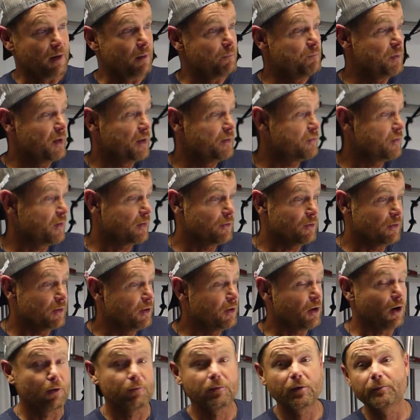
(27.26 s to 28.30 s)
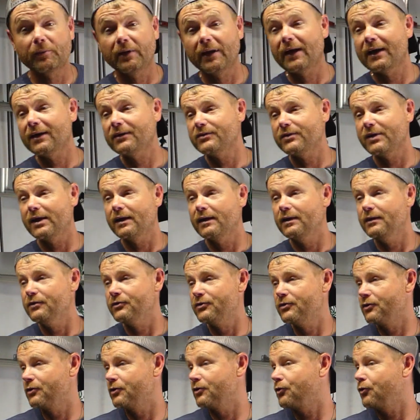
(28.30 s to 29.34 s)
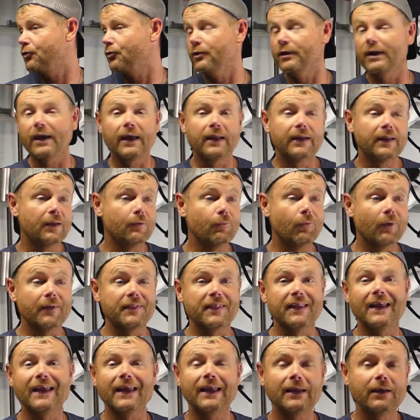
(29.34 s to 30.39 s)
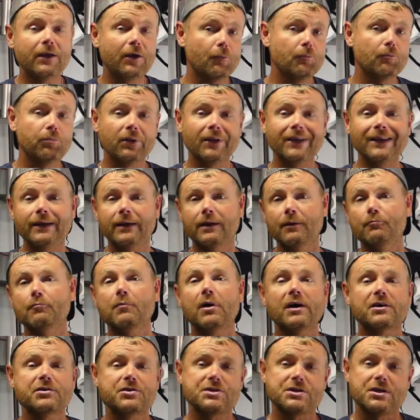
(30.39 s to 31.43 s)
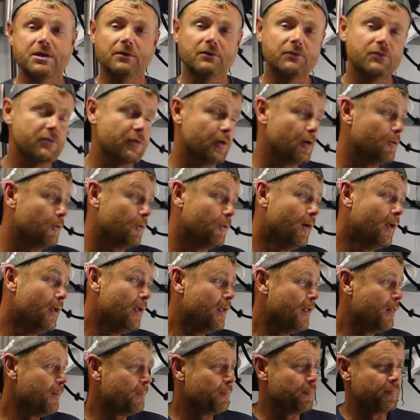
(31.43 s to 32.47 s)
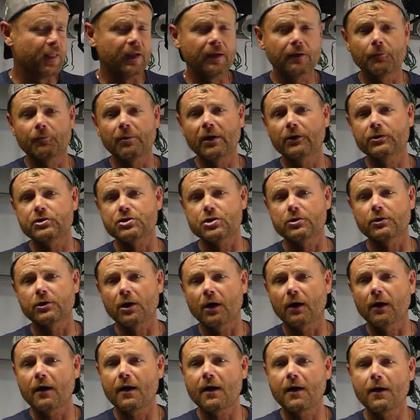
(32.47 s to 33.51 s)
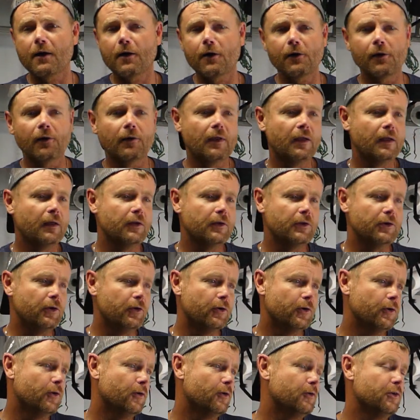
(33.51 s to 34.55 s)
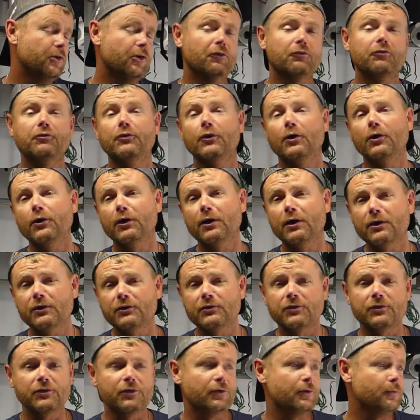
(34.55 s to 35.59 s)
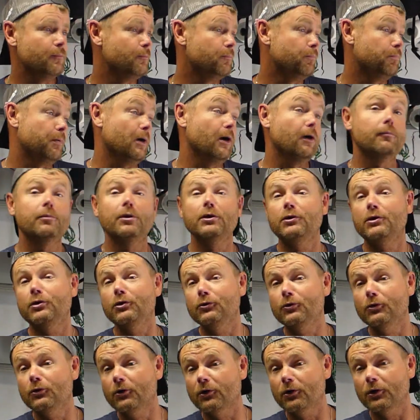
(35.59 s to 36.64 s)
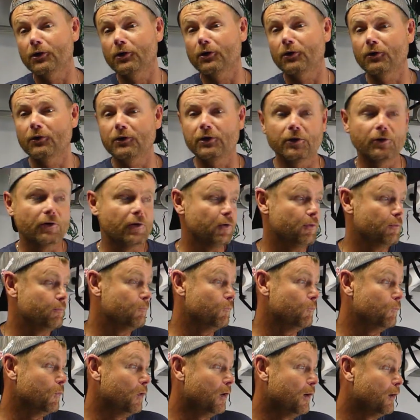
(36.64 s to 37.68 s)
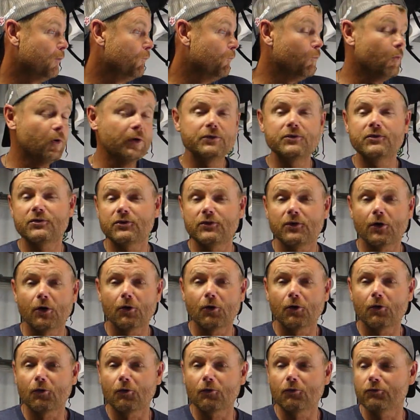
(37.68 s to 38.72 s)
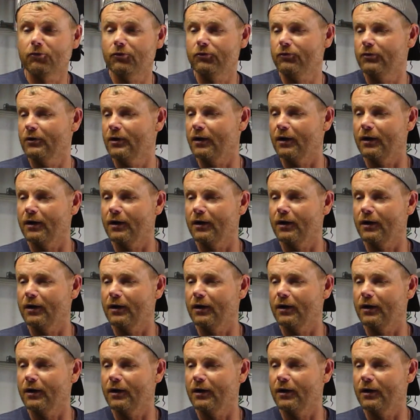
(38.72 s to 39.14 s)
Basically, carbon monoxide is created with incomplete combustion. So think about your car, your furnace, your barbecue grill, your wood stove,